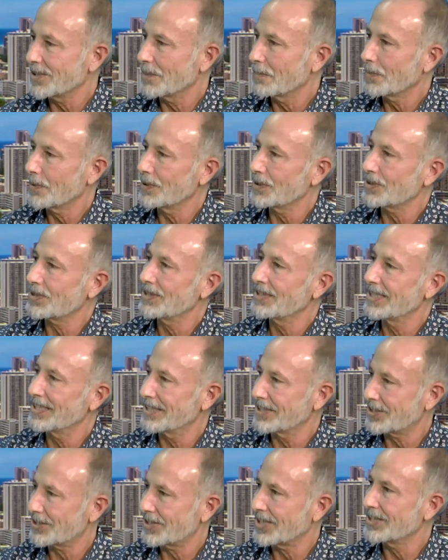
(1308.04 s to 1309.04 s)
person in
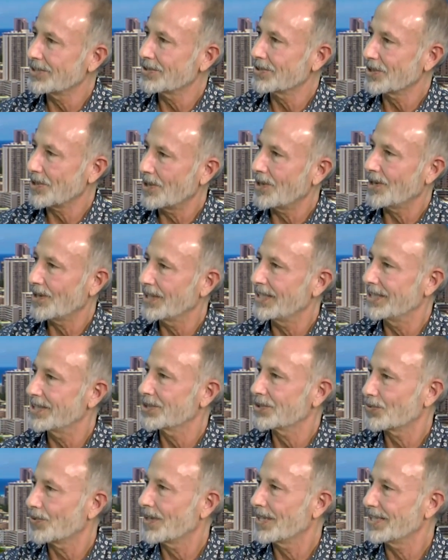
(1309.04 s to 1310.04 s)
a single car
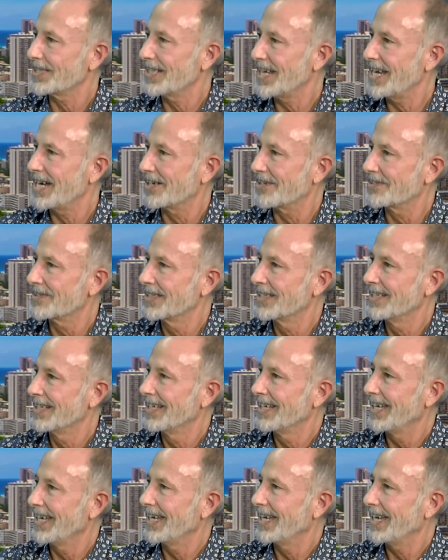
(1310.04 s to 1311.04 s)
is right now.
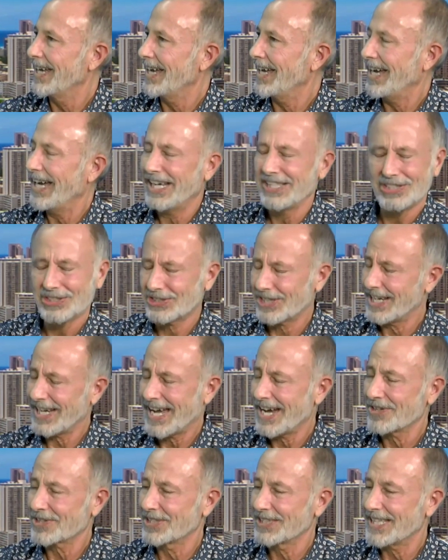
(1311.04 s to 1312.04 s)
Oh, wow. And you say,
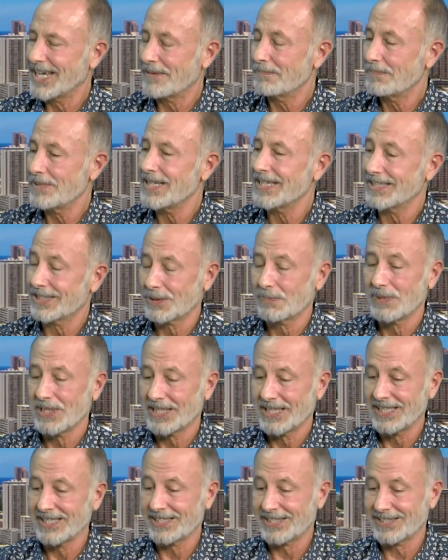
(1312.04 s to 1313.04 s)
how could that be? It's
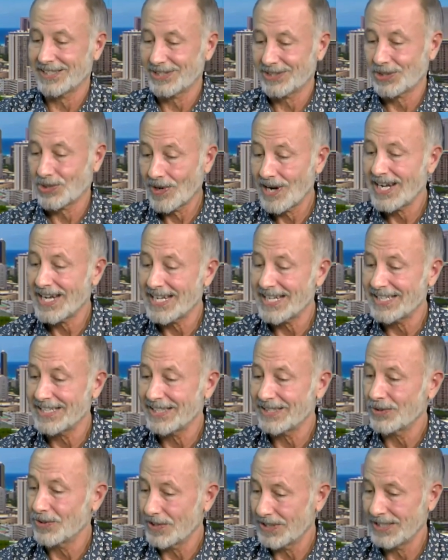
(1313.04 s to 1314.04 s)
because the train
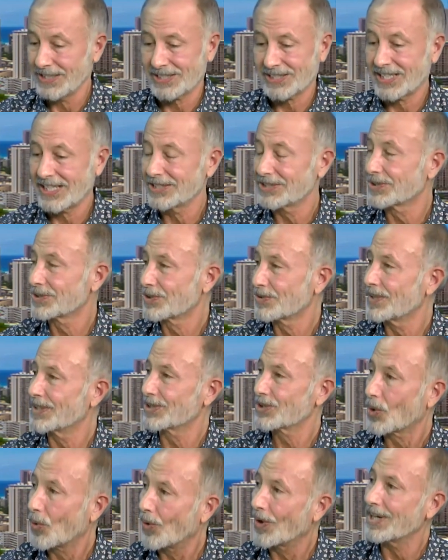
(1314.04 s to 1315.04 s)
is scheduled to run
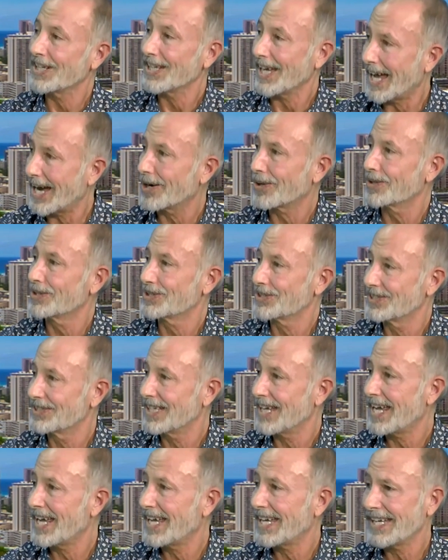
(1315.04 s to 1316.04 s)
20 hours a
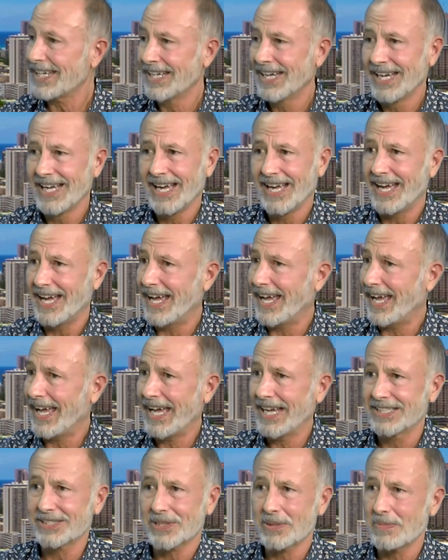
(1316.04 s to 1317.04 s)
day
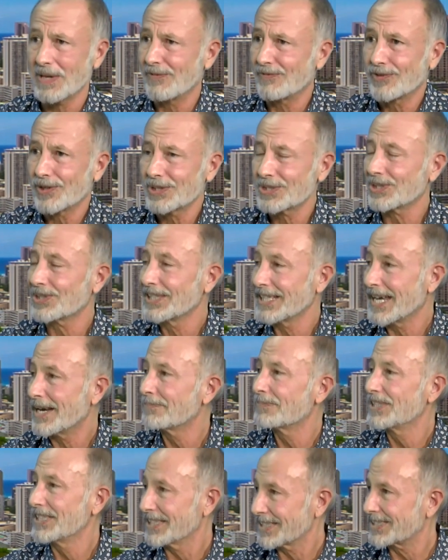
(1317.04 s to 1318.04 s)
and it's going to be virtually
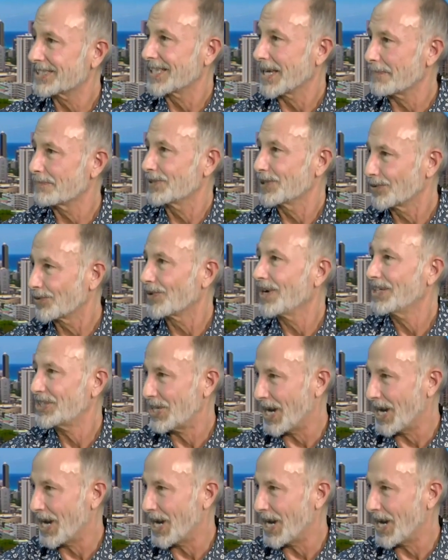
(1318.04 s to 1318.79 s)
empty except at rush